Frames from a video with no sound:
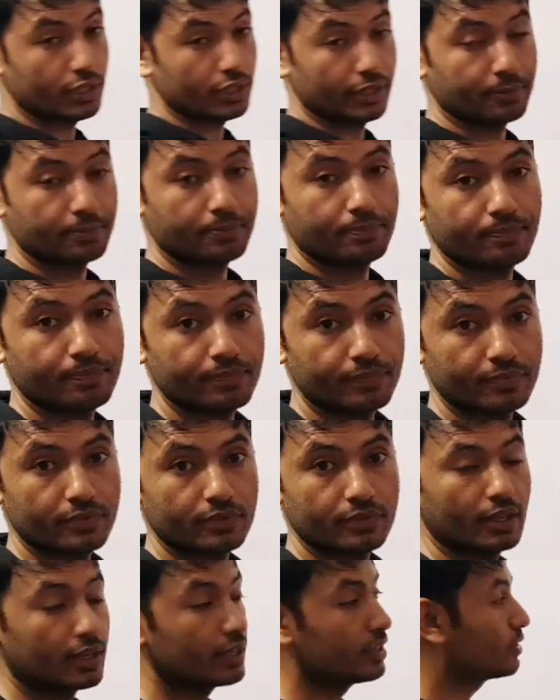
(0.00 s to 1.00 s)
there is
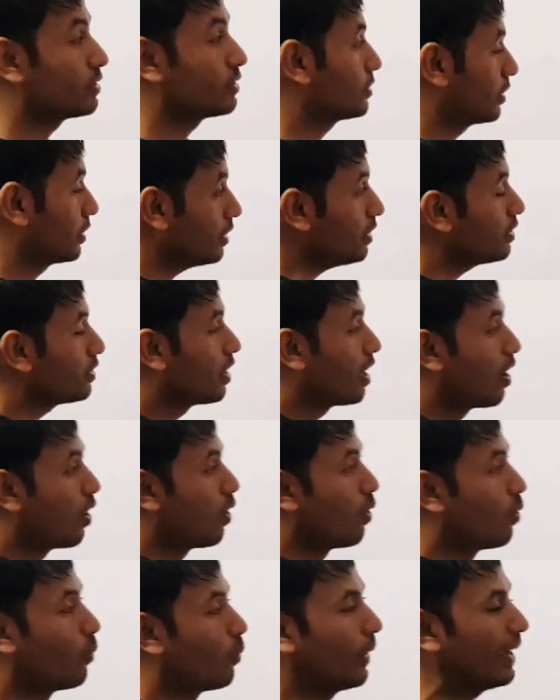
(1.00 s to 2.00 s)
the
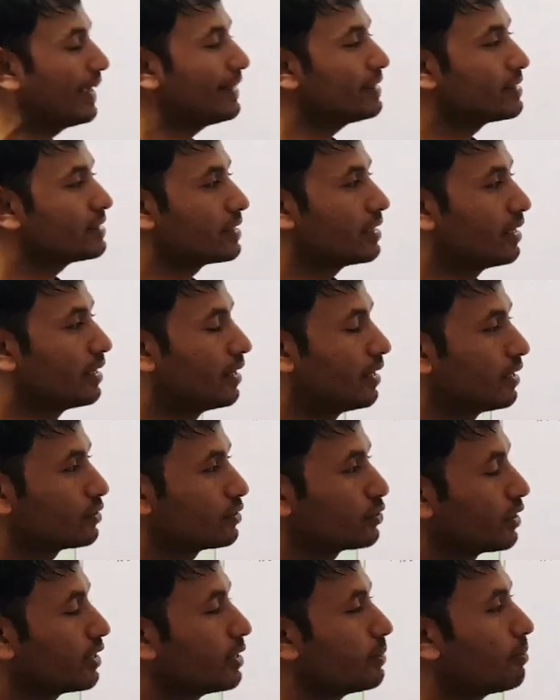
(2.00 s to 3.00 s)

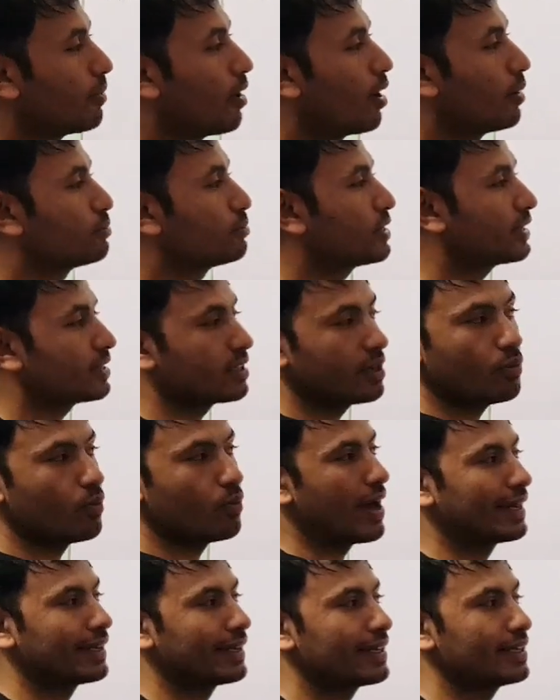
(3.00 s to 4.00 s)
object of 1 kg
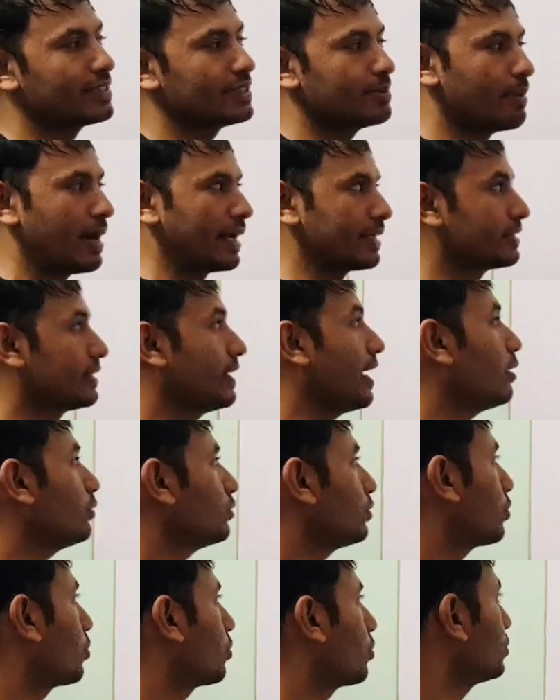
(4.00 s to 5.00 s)
mass. Now the question
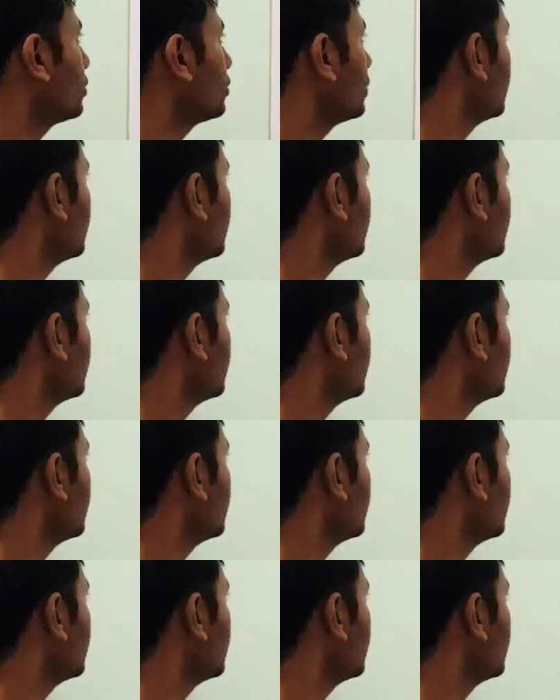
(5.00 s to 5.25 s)
is